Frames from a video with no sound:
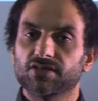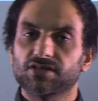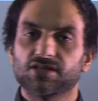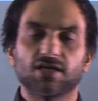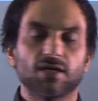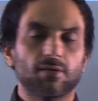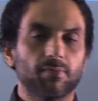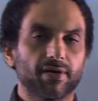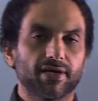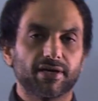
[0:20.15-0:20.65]

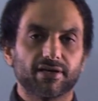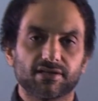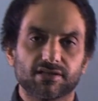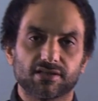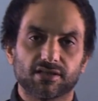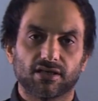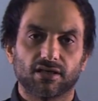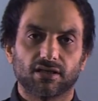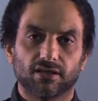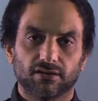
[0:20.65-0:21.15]

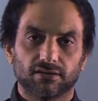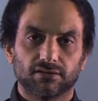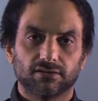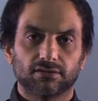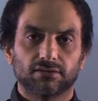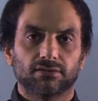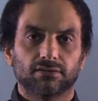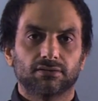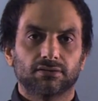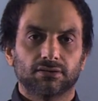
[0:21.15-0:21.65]
CBSE.
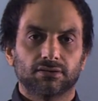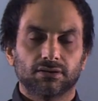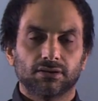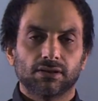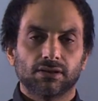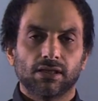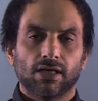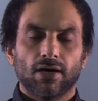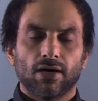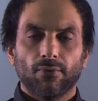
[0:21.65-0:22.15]

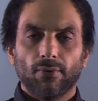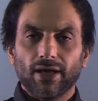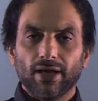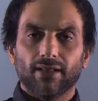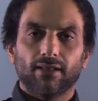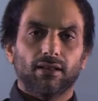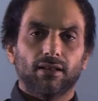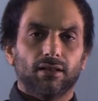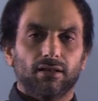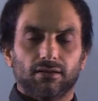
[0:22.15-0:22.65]

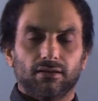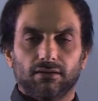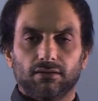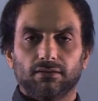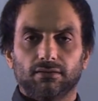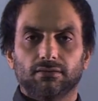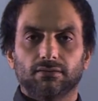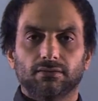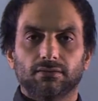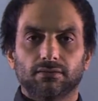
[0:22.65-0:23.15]
Well,
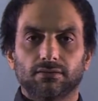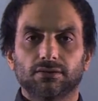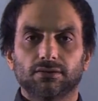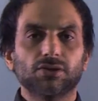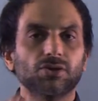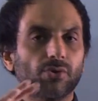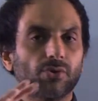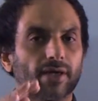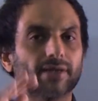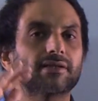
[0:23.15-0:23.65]

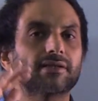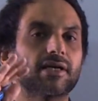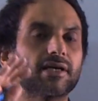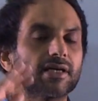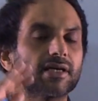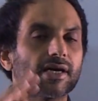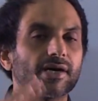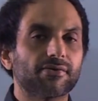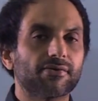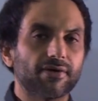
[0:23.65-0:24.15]
you are
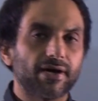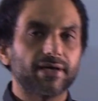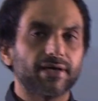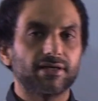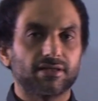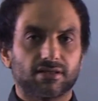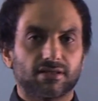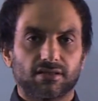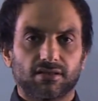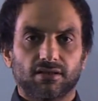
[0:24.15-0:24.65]
thinking
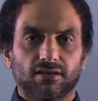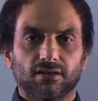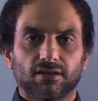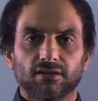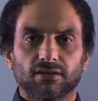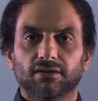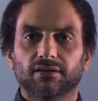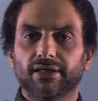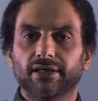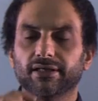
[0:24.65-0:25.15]
right
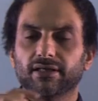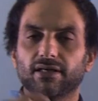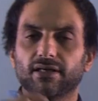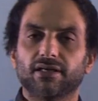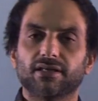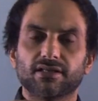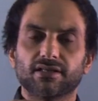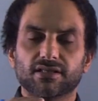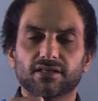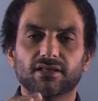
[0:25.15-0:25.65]
that
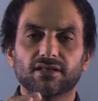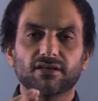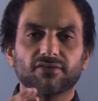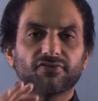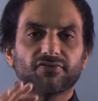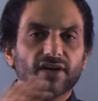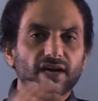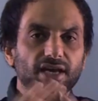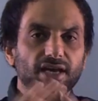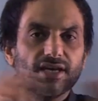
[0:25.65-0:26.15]
instead
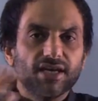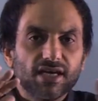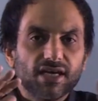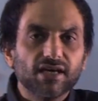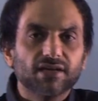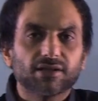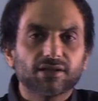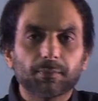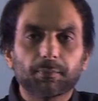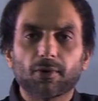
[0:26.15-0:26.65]
of any
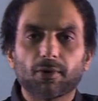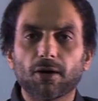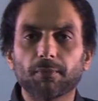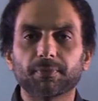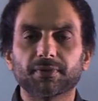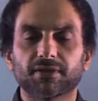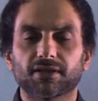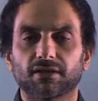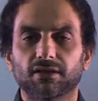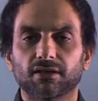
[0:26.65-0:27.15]
other
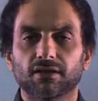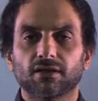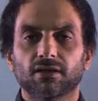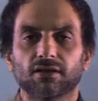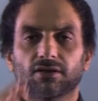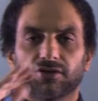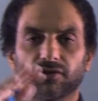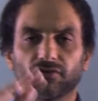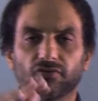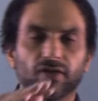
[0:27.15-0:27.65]
property,
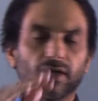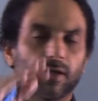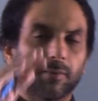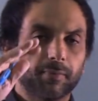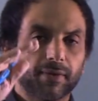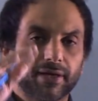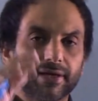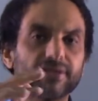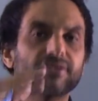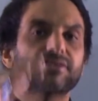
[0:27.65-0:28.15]
you will
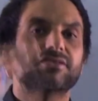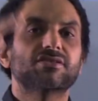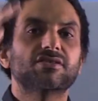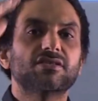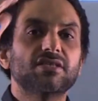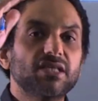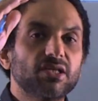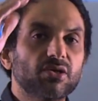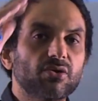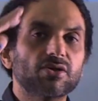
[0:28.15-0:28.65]
apply
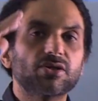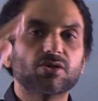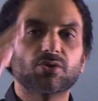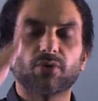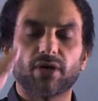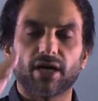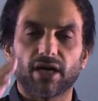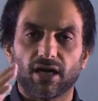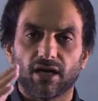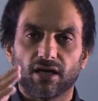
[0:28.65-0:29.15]
0 to
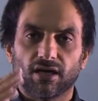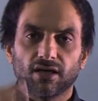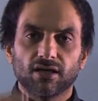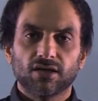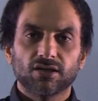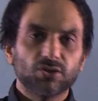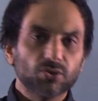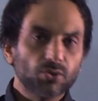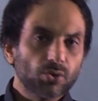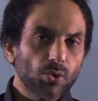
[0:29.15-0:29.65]
a
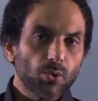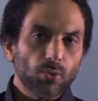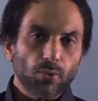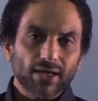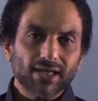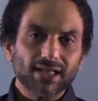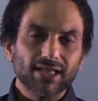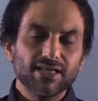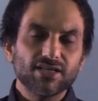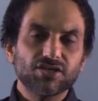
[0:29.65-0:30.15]
to
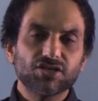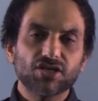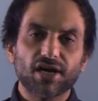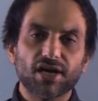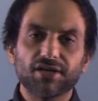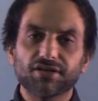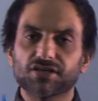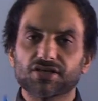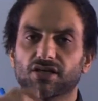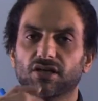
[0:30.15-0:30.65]
quickly
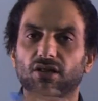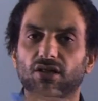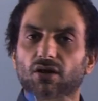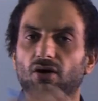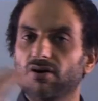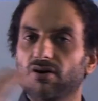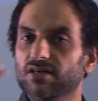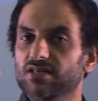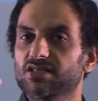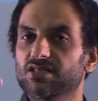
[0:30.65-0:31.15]
change
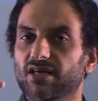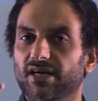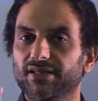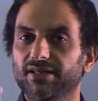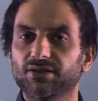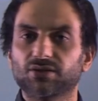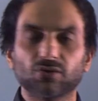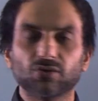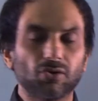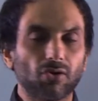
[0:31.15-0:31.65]
log
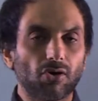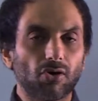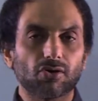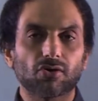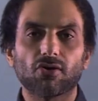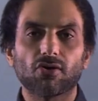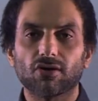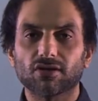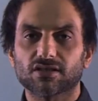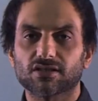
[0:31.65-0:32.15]
sine to
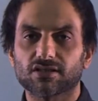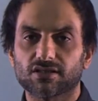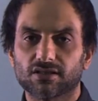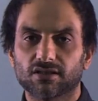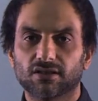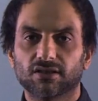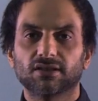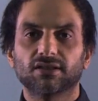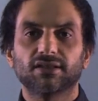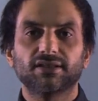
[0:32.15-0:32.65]
log
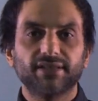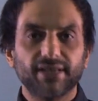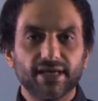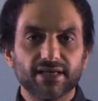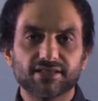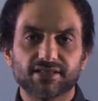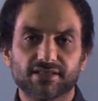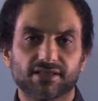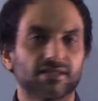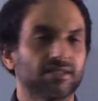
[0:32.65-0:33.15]
cos.
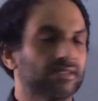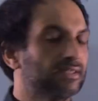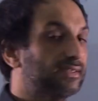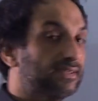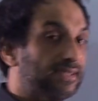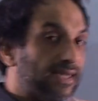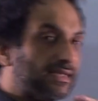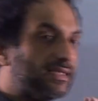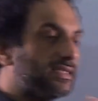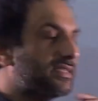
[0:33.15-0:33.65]
Yes,
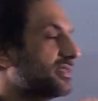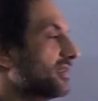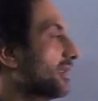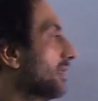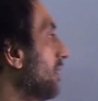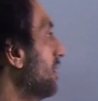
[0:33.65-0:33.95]
that is the